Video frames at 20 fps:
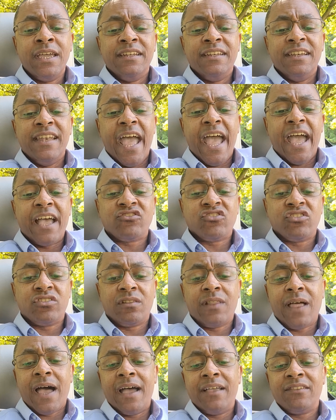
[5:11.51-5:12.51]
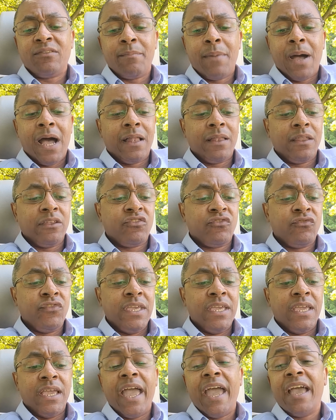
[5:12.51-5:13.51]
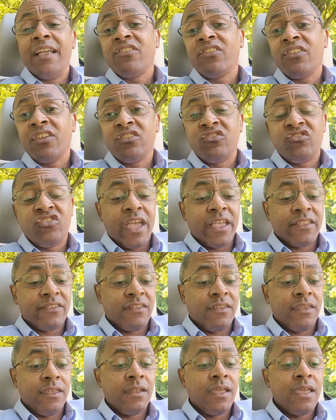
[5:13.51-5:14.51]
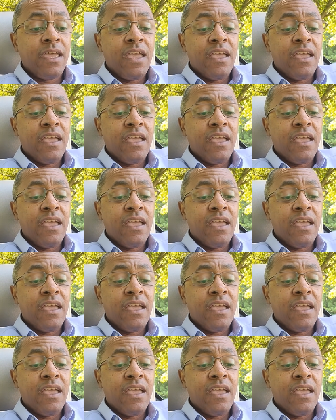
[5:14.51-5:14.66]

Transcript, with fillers: nationalized mileage fee and suggested